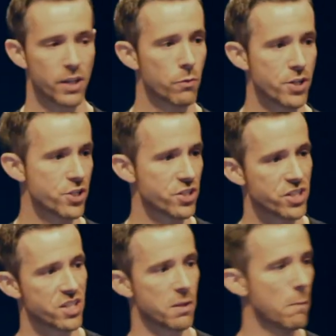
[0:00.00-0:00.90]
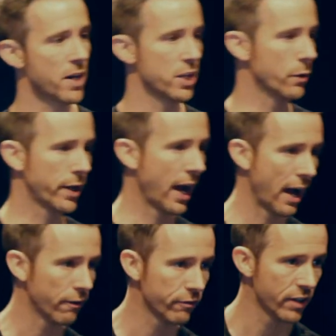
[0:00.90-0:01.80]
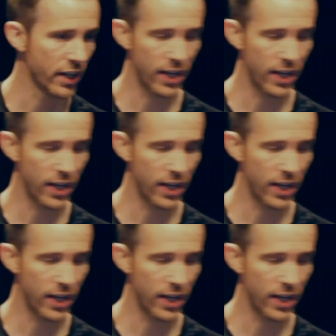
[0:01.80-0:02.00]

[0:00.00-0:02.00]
See, riches isn't the money you have.